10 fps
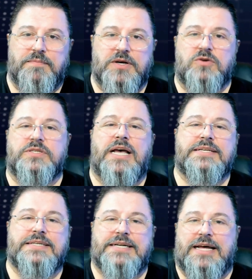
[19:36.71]
because he has
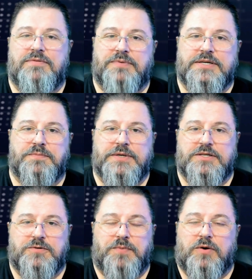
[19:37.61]
enough
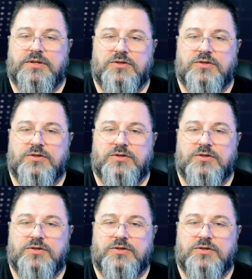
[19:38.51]
experience points.